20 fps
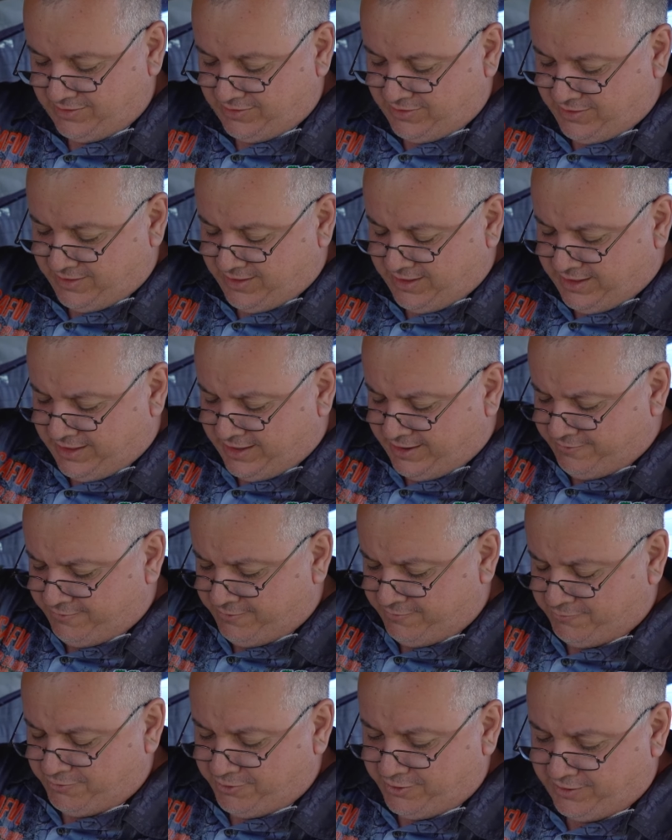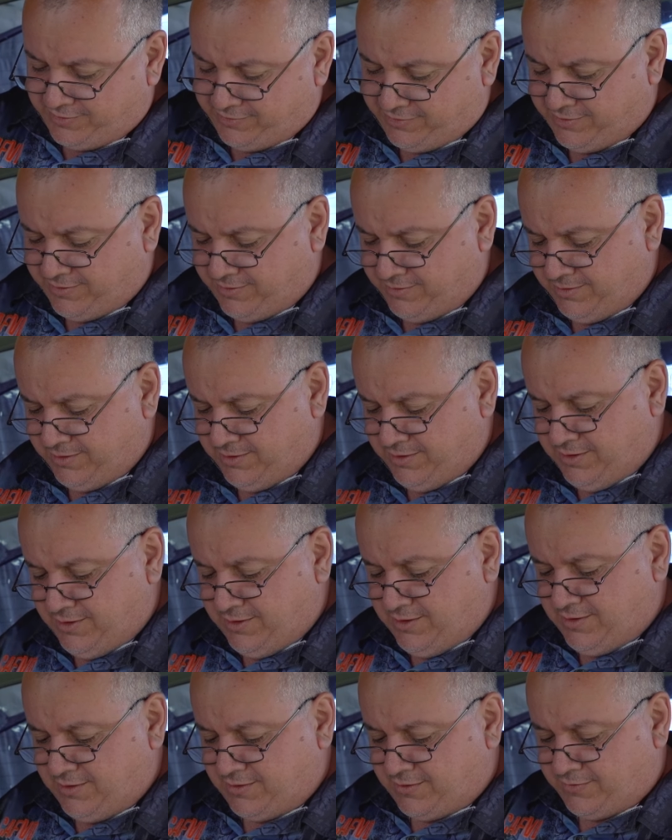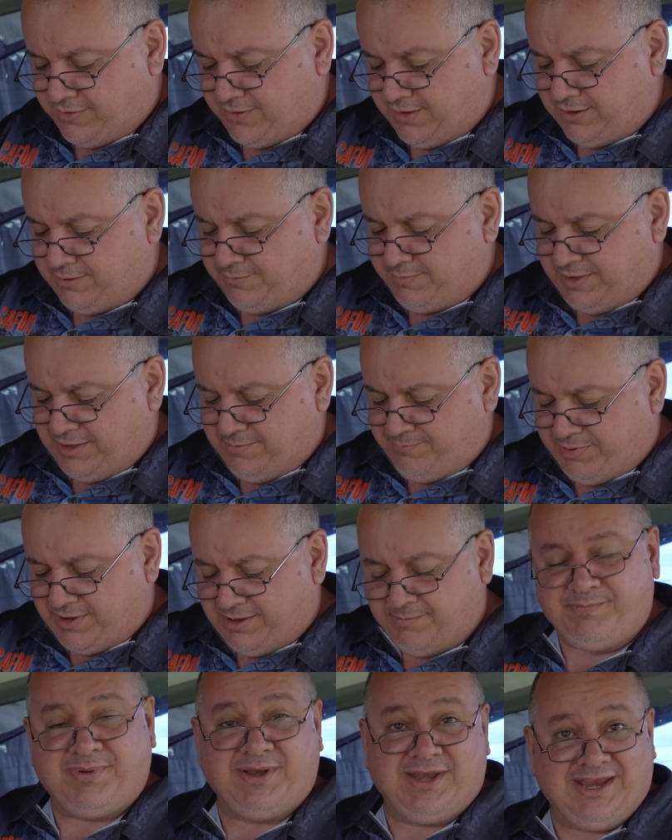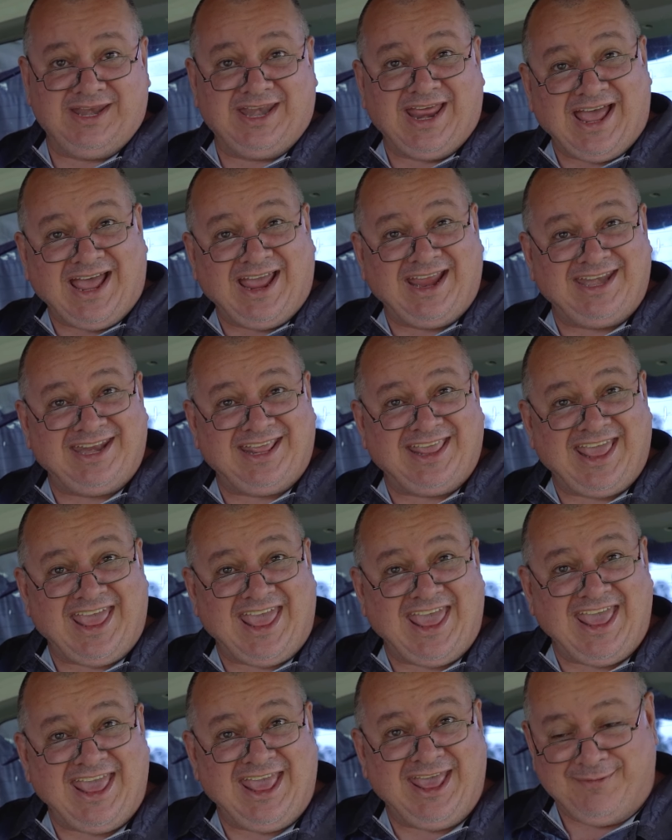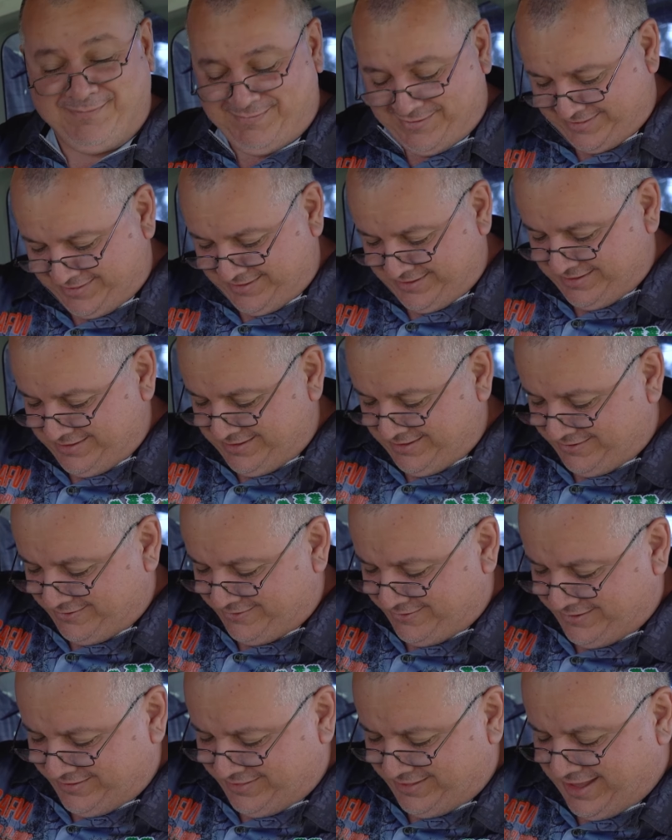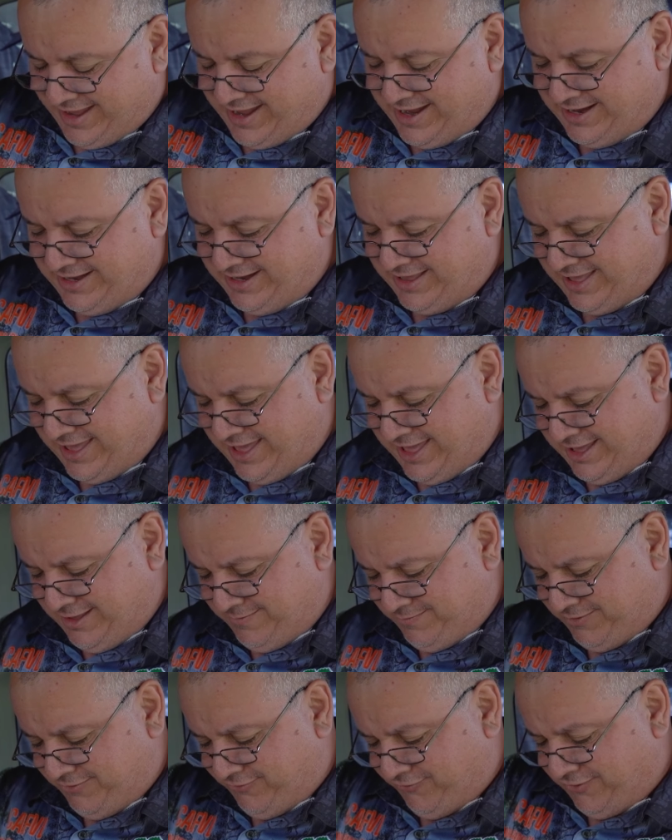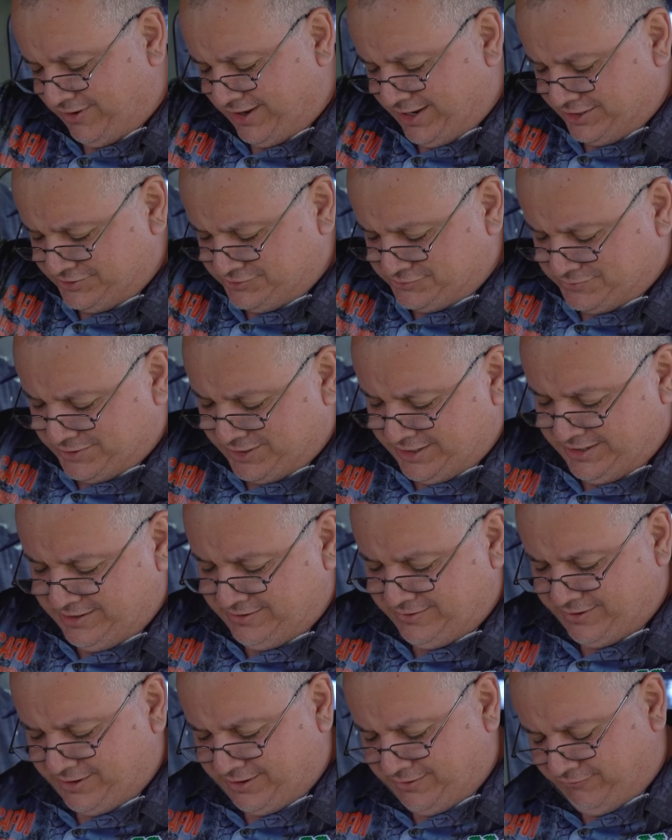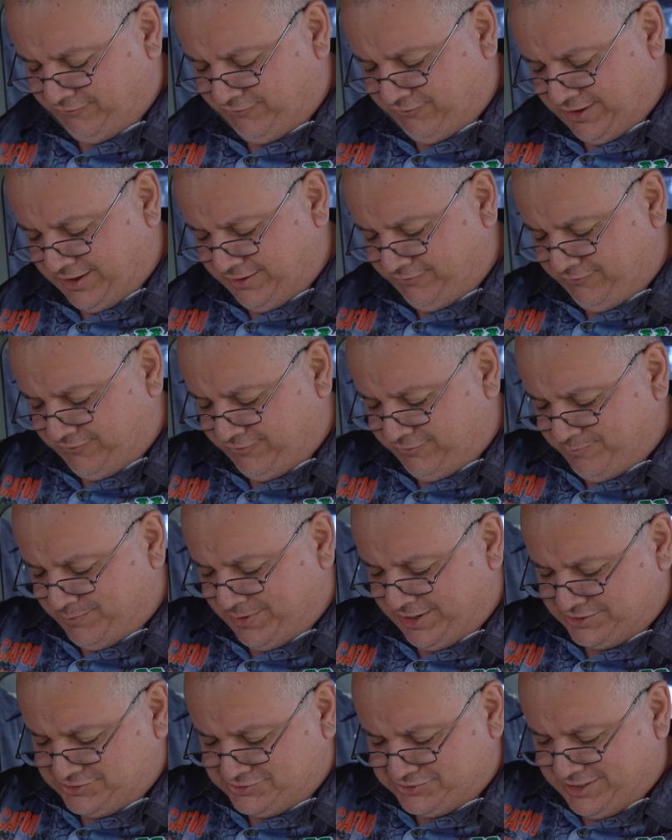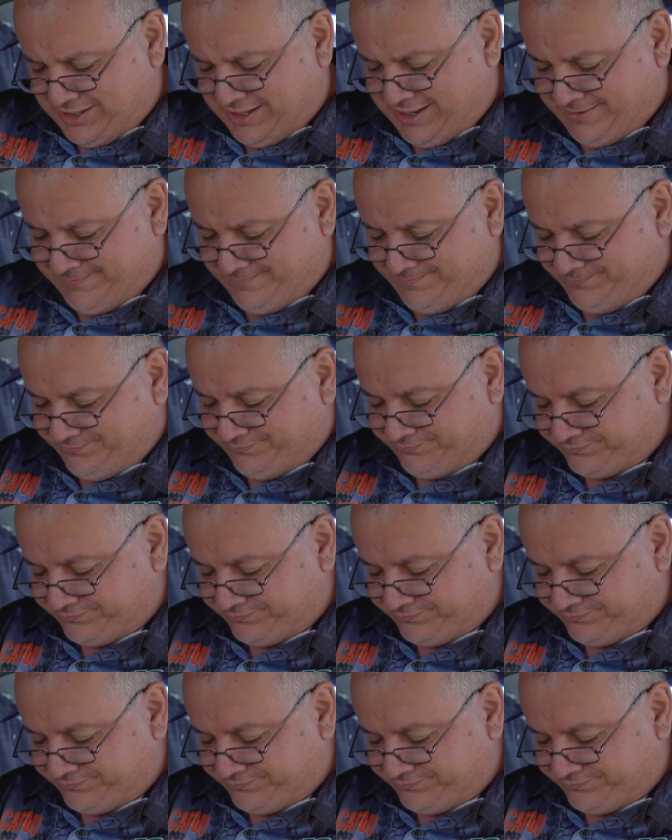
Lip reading: and see how it works, because it'll be pumping in 80 amps. Guys, 80 amps charge rate I can charge this battery at.